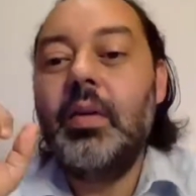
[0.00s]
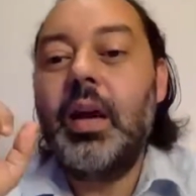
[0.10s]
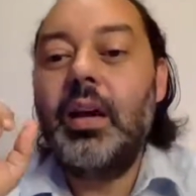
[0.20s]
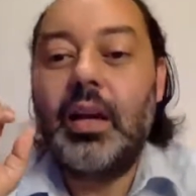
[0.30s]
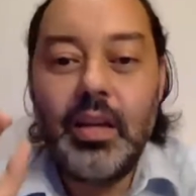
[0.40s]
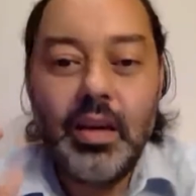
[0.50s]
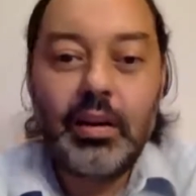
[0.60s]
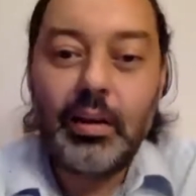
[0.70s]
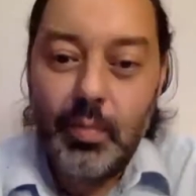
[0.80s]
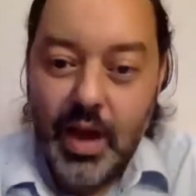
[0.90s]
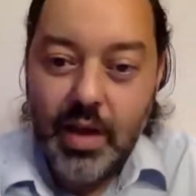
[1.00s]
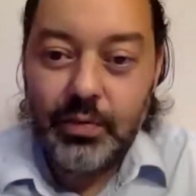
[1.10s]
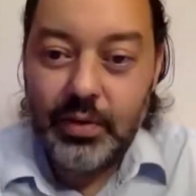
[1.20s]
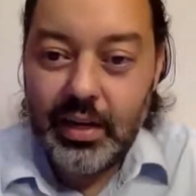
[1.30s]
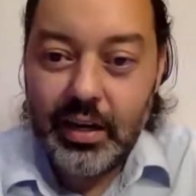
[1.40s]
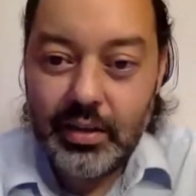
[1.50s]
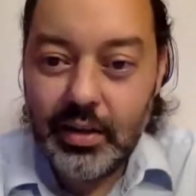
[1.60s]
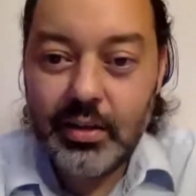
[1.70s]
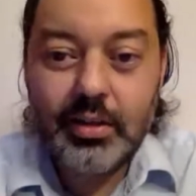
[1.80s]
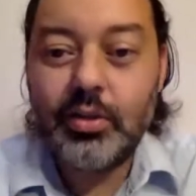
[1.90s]
And here, let me emphasize
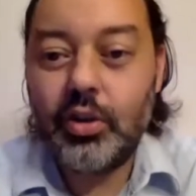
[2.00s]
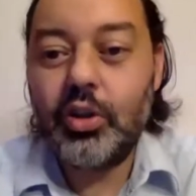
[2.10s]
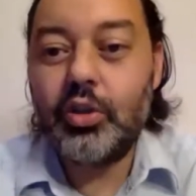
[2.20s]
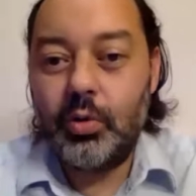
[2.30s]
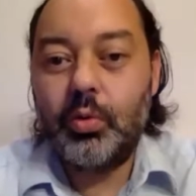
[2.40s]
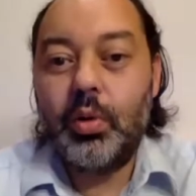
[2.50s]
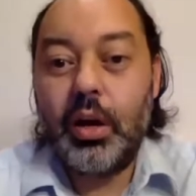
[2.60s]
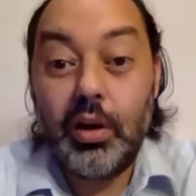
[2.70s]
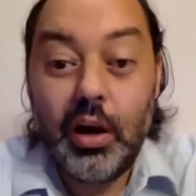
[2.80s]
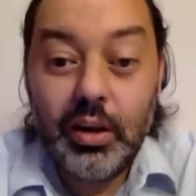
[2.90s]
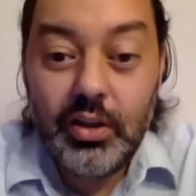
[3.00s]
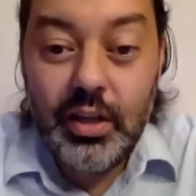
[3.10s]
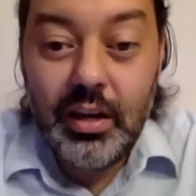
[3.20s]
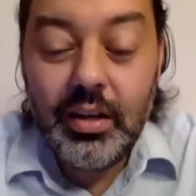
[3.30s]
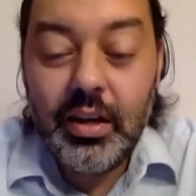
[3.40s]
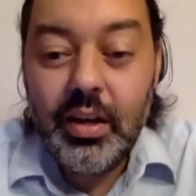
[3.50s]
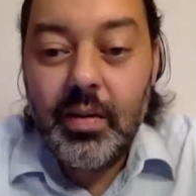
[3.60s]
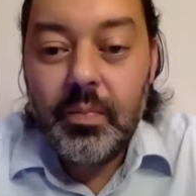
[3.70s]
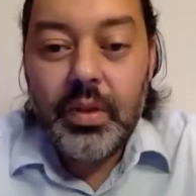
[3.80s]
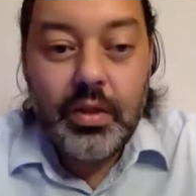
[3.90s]
this just to acknowledge that
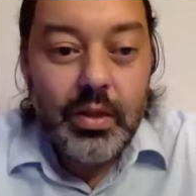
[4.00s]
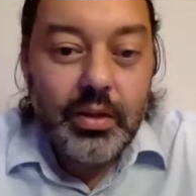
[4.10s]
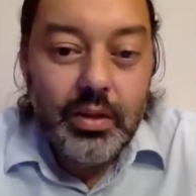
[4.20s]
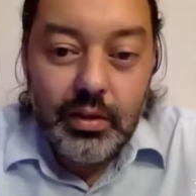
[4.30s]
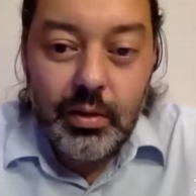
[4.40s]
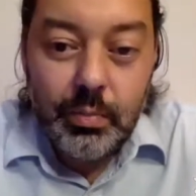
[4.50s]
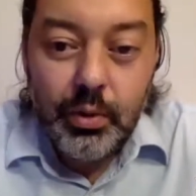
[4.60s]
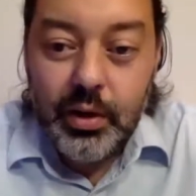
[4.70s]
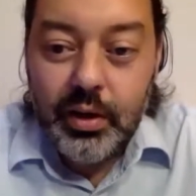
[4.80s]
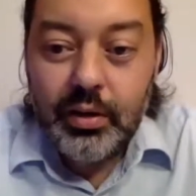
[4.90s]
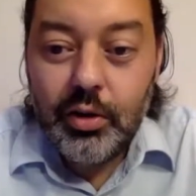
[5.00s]
this is important.